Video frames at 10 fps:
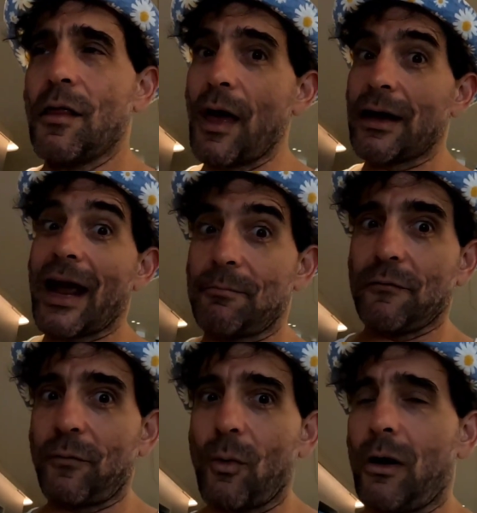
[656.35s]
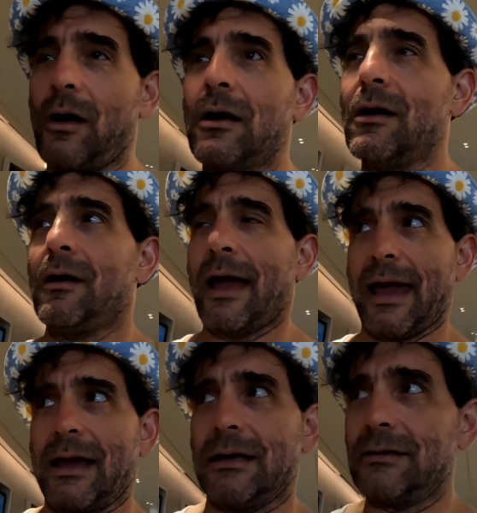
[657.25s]
the night before
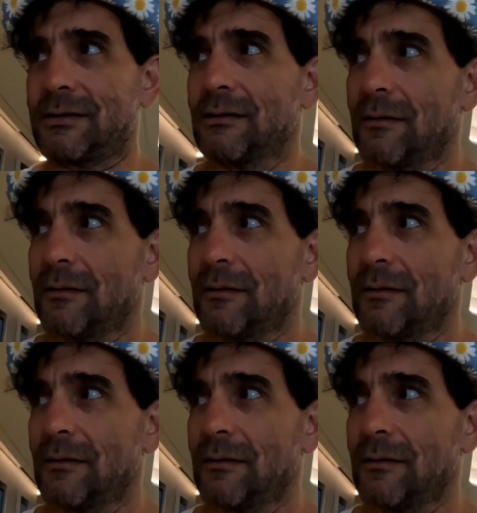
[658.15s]
and